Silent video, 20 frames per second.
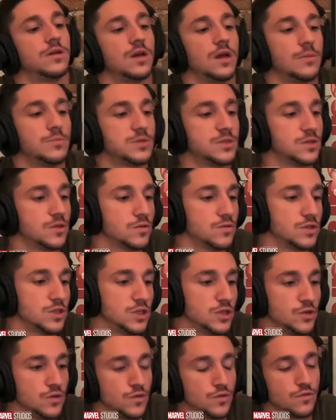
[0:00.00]
Episode
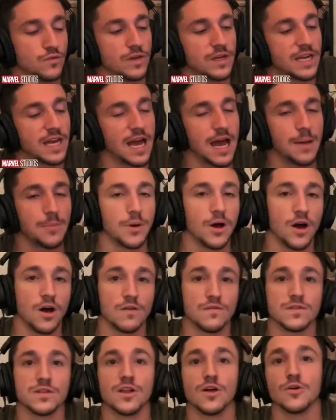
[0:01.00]
2 recap
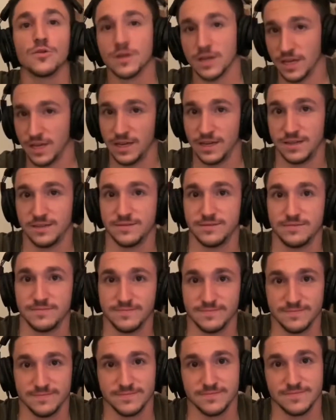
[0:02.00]
of Loki,
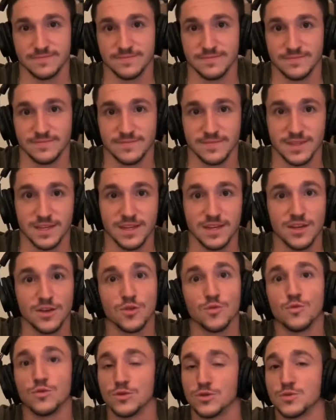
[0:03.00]

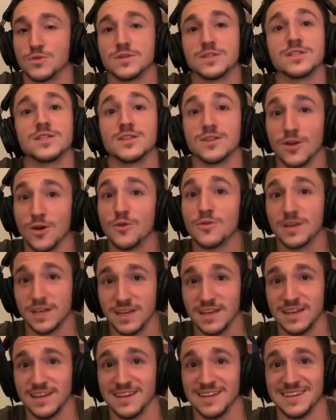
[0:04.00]
which was
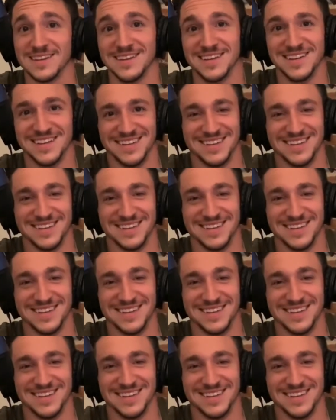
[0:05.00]
Loki.